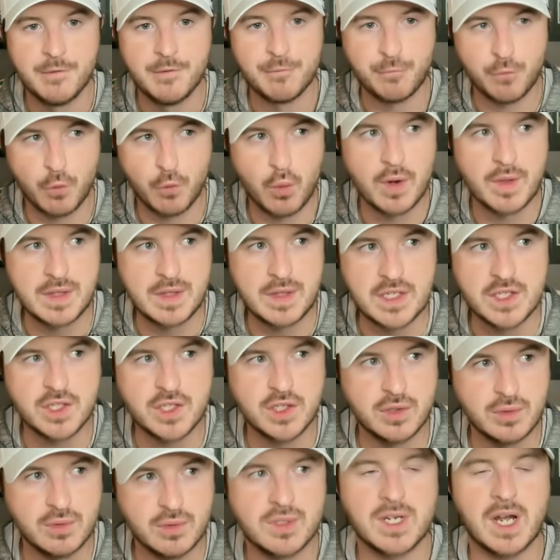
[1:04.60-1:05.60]
for
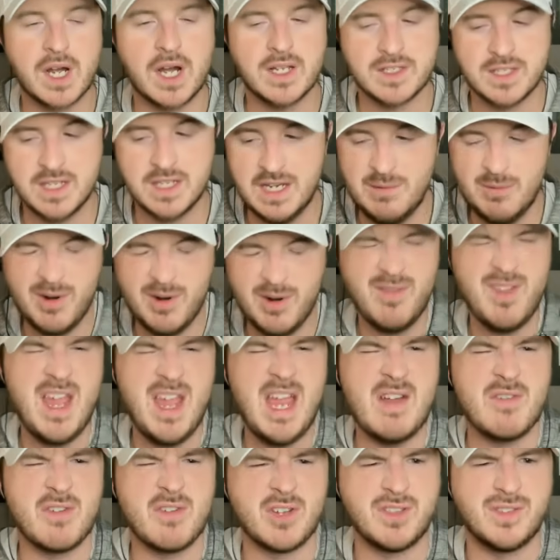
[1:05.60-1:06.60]
this Utah team? What have
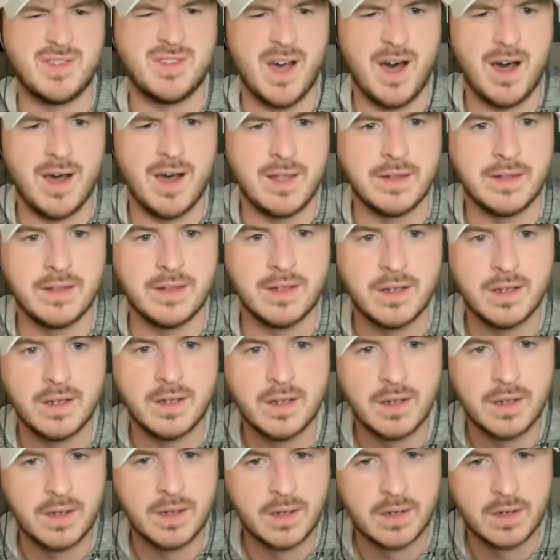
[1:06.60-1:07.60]
they ever done?
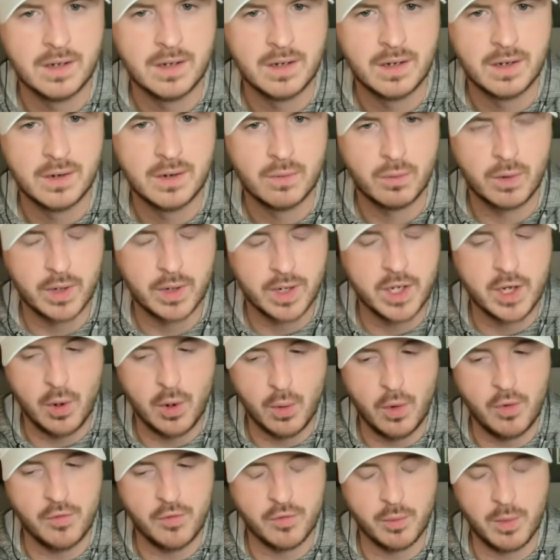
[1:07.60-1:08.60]
We're going to
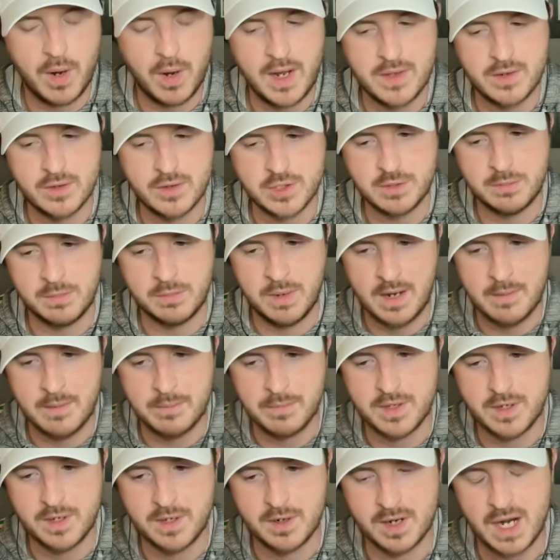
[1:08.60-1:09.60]
go over why there's some
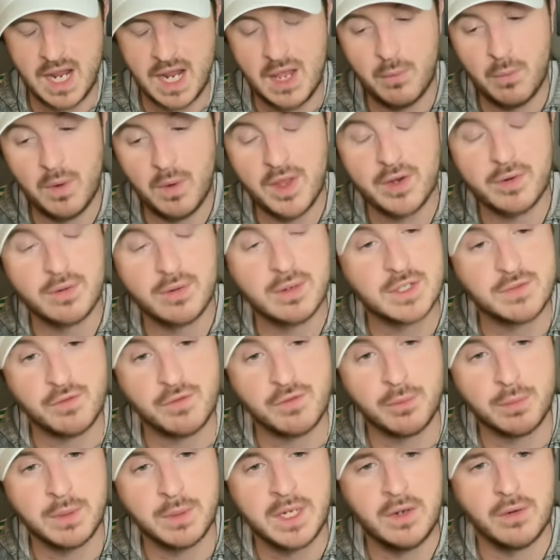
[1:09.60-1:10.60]
hype there and whether it's
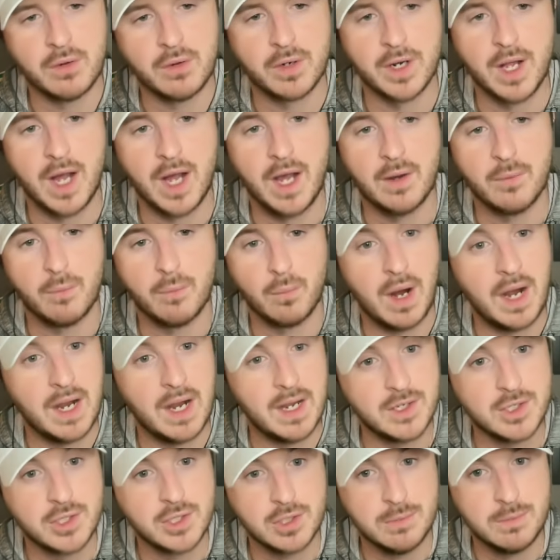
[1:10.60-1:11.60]
for real or not, why
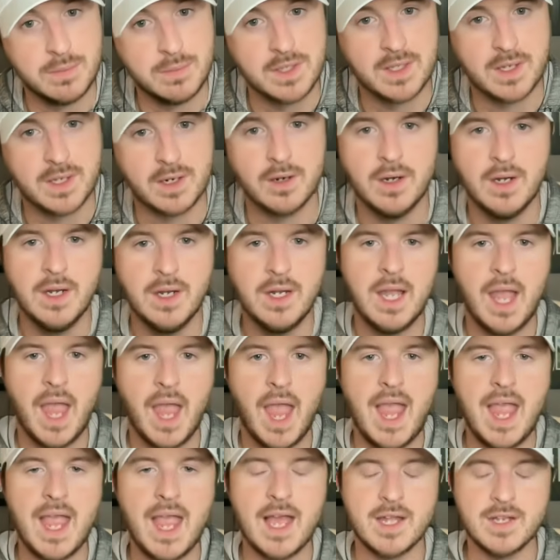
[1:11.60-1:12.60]
it should be there.
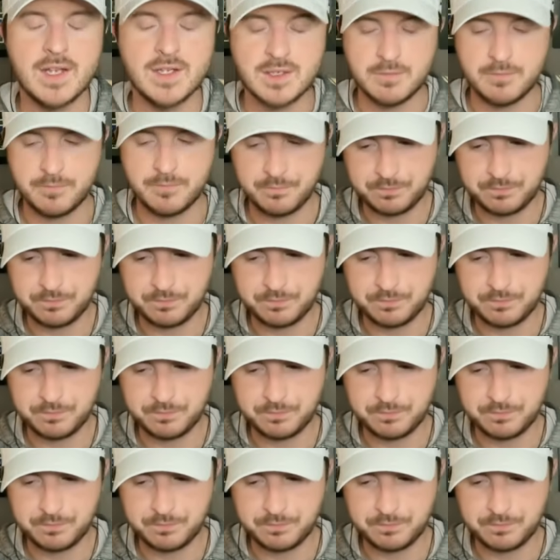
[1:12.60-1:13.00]
And